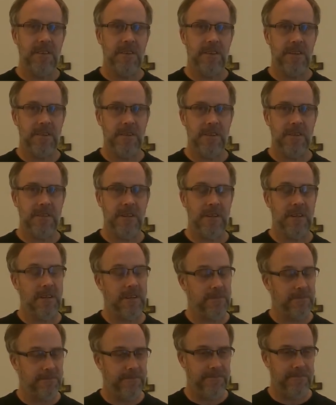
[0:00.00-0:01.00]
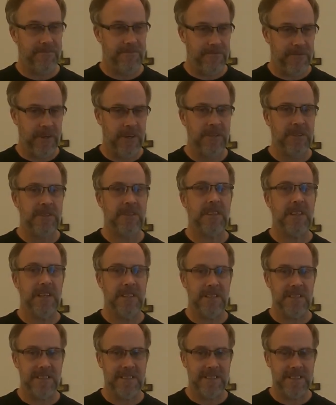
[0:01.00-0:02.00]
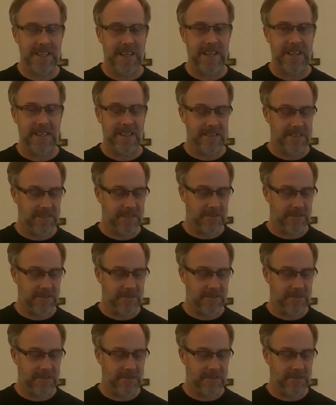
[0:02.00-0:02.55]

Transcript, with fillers: 30 or er, 1st and the 2nd.